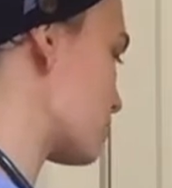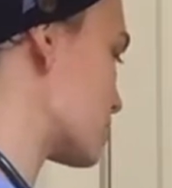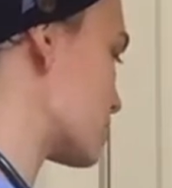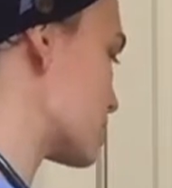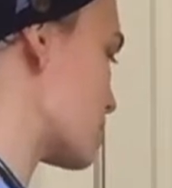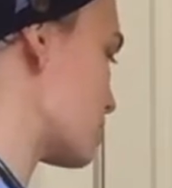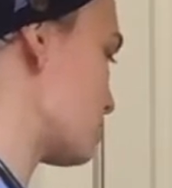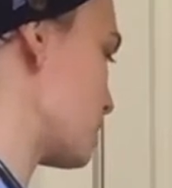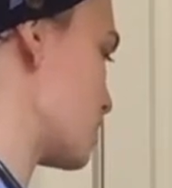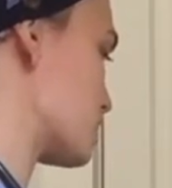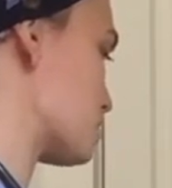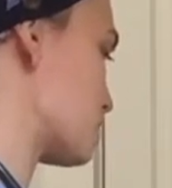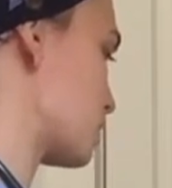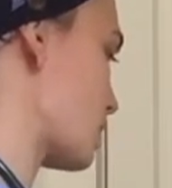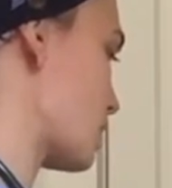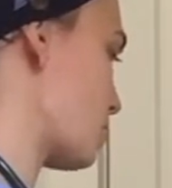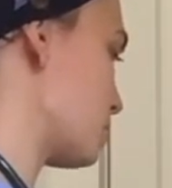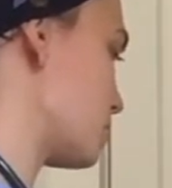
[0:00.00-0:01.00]
10 minutes, but
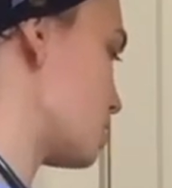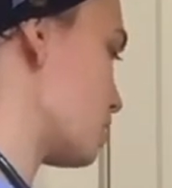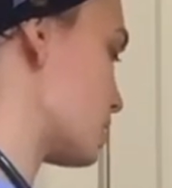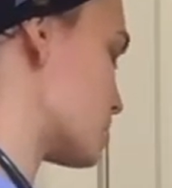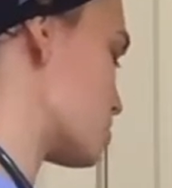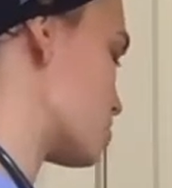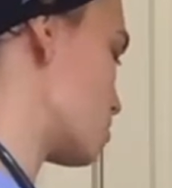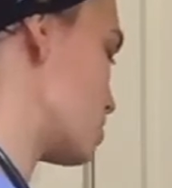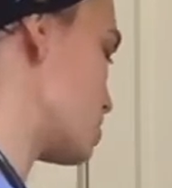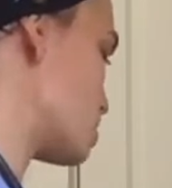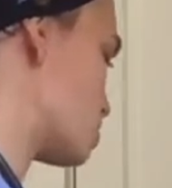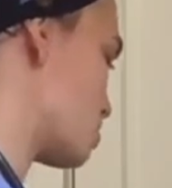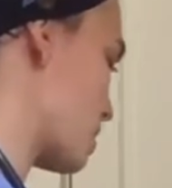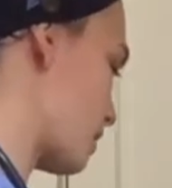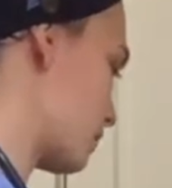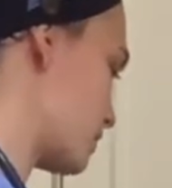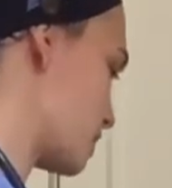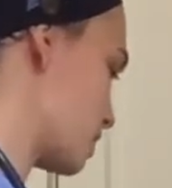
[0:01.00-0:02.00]
let me know as soon as you
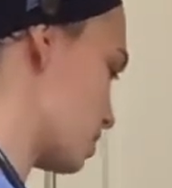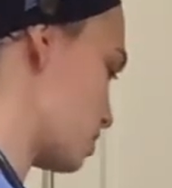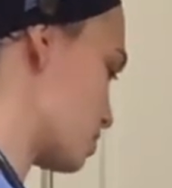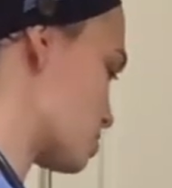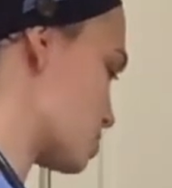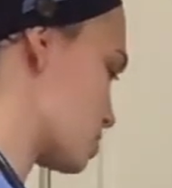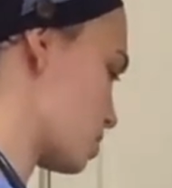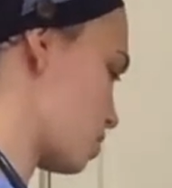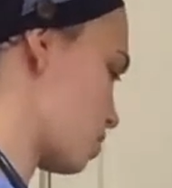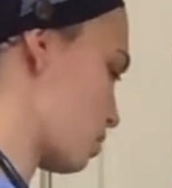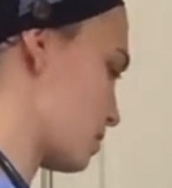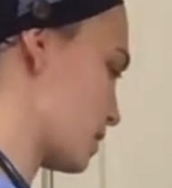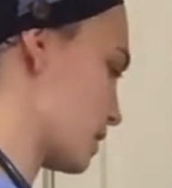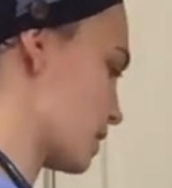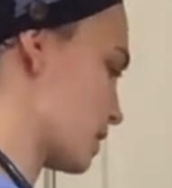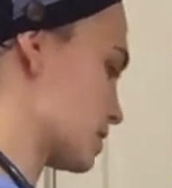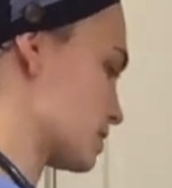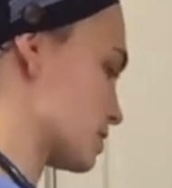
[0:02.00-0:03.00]
have the urge to go,
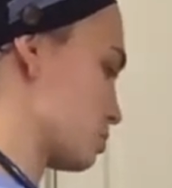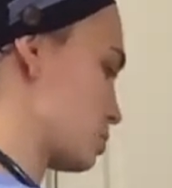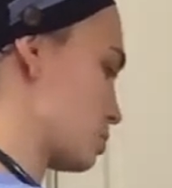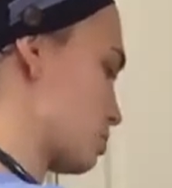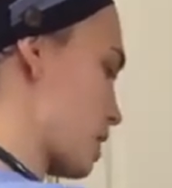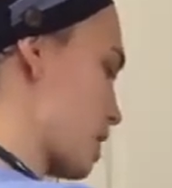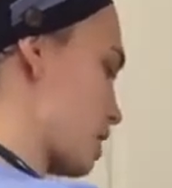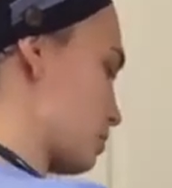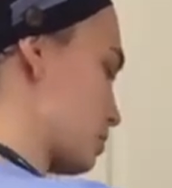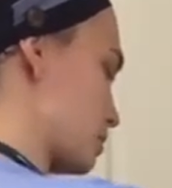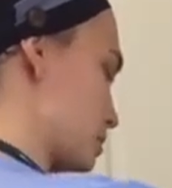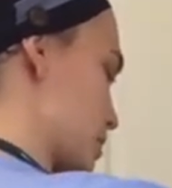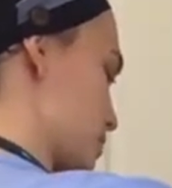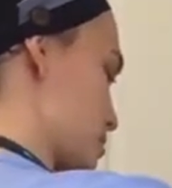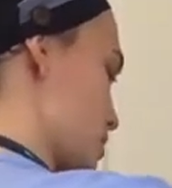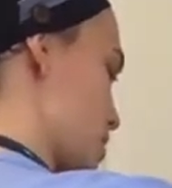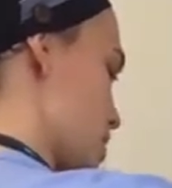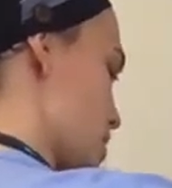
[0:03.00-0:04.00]
because it will probably
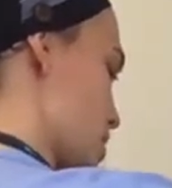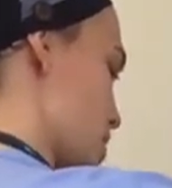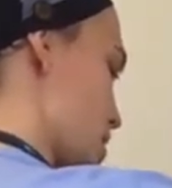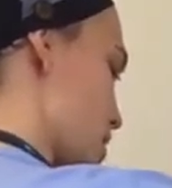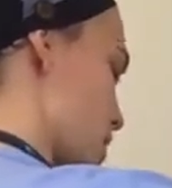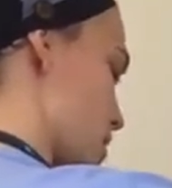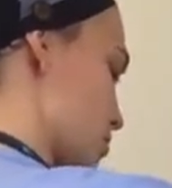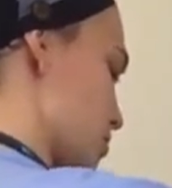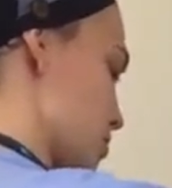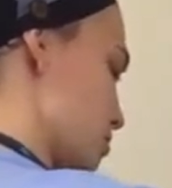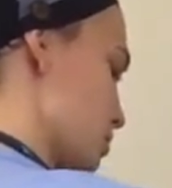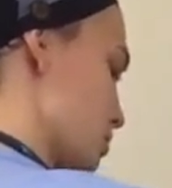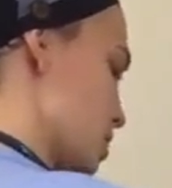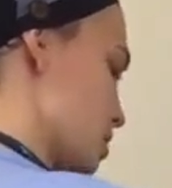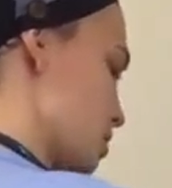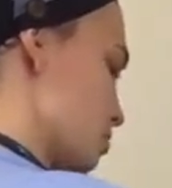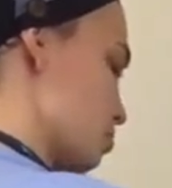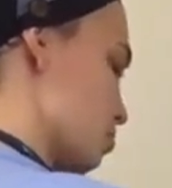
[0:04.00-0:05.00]

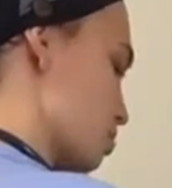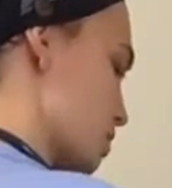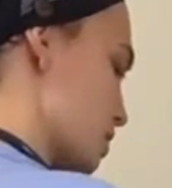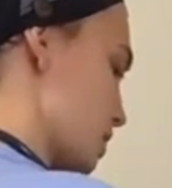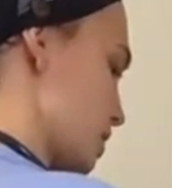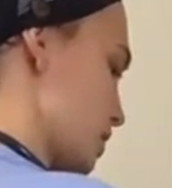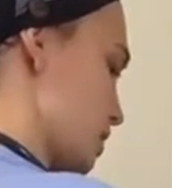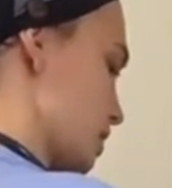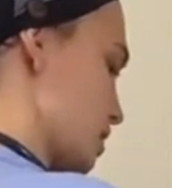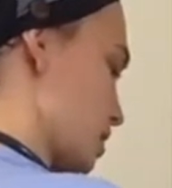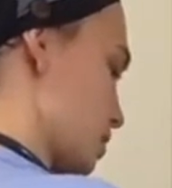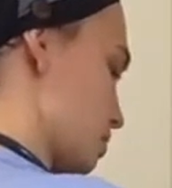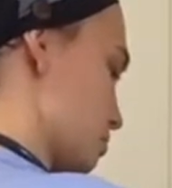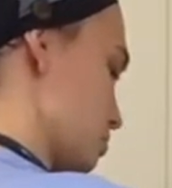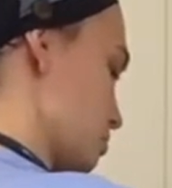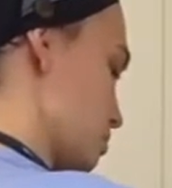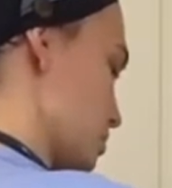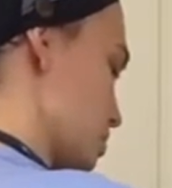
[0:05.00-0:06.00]
be
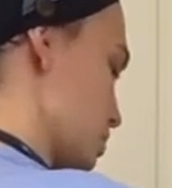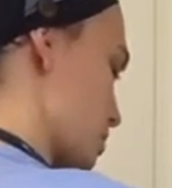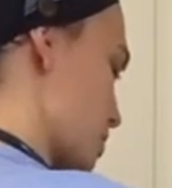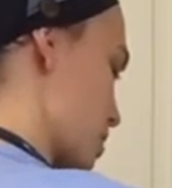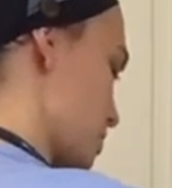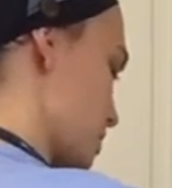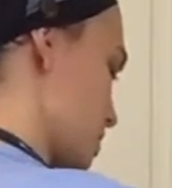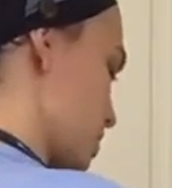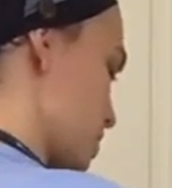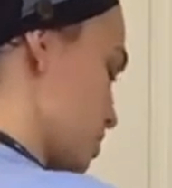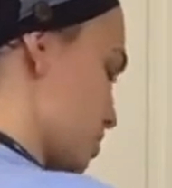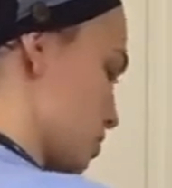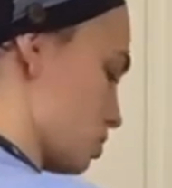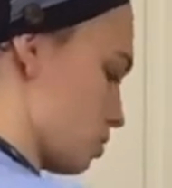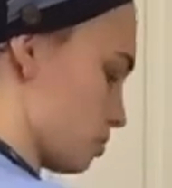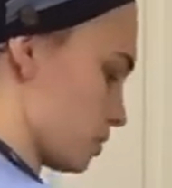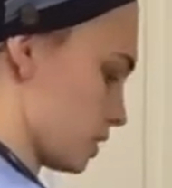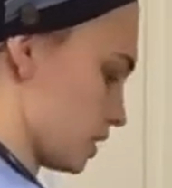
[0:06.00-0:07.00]
you'll probably need to go
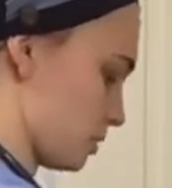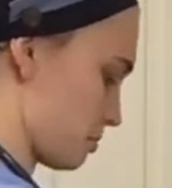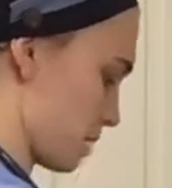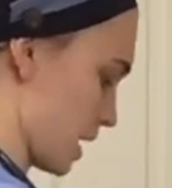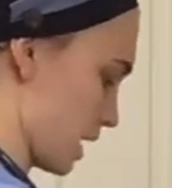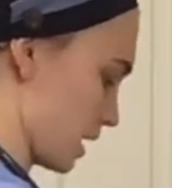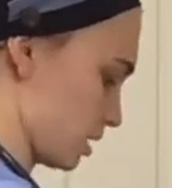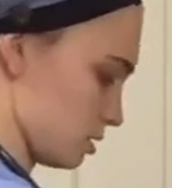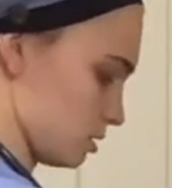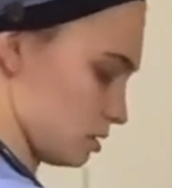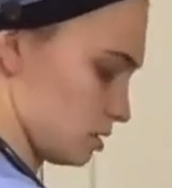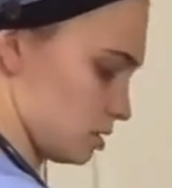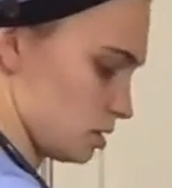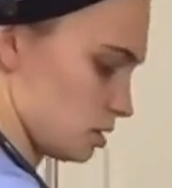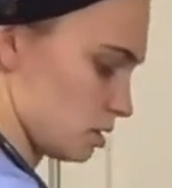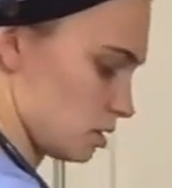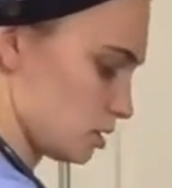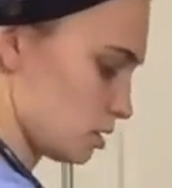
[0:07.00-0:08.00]
pretty bad.
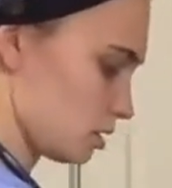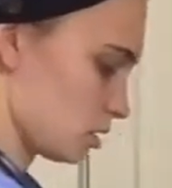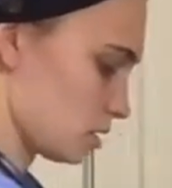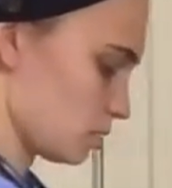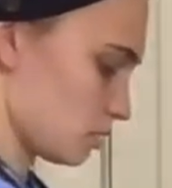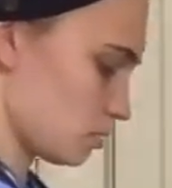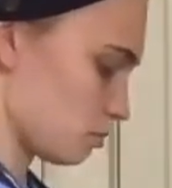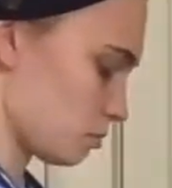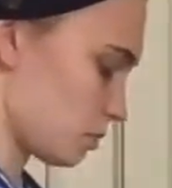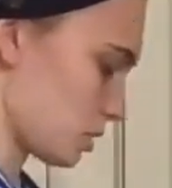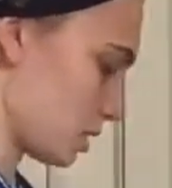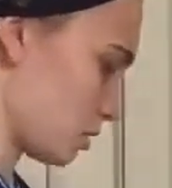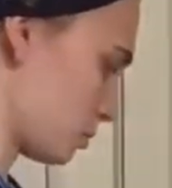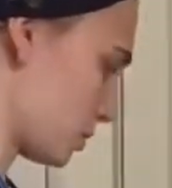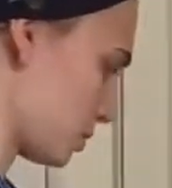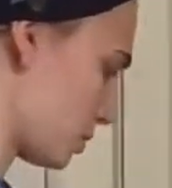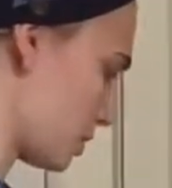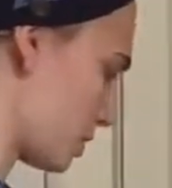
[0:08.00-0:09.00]
But
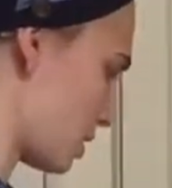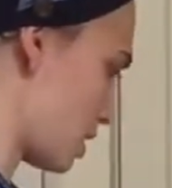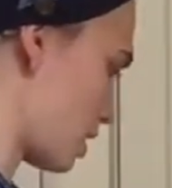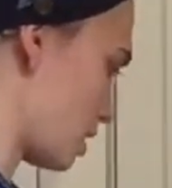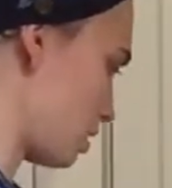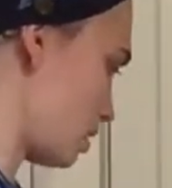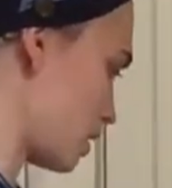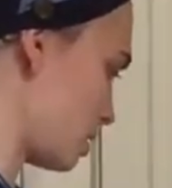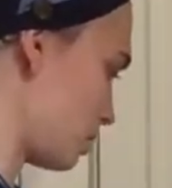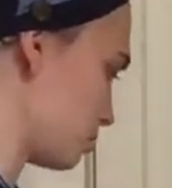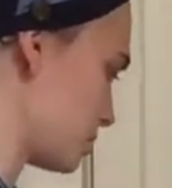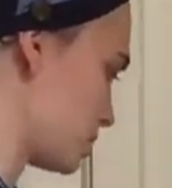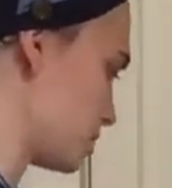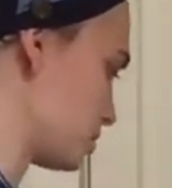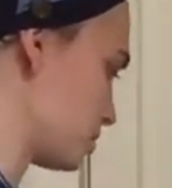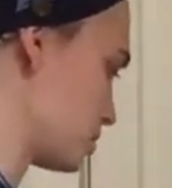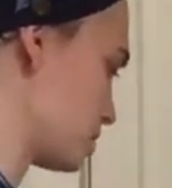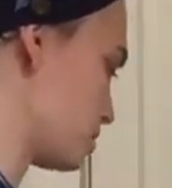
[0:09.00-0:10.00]
we'll help
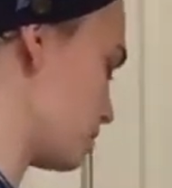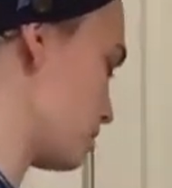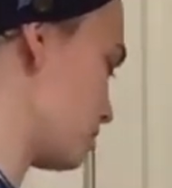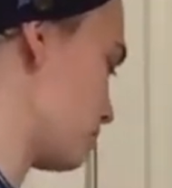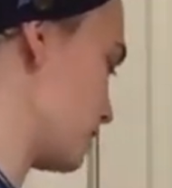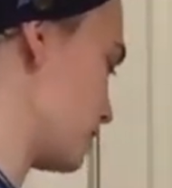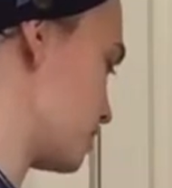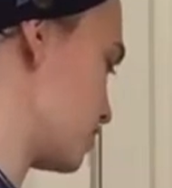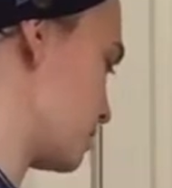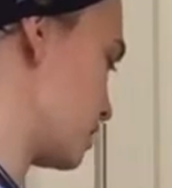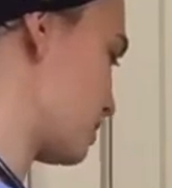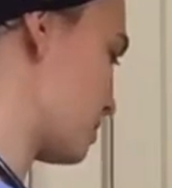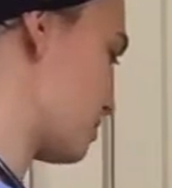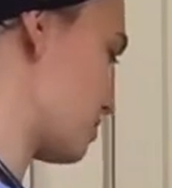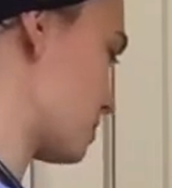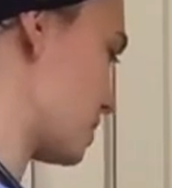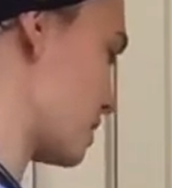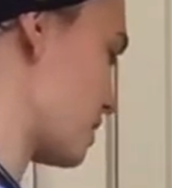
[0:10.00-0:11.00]
you.
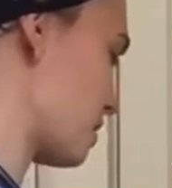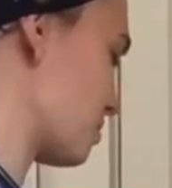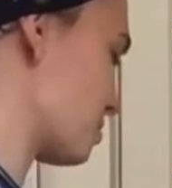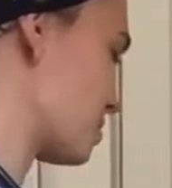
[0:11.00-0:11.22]
We'll help you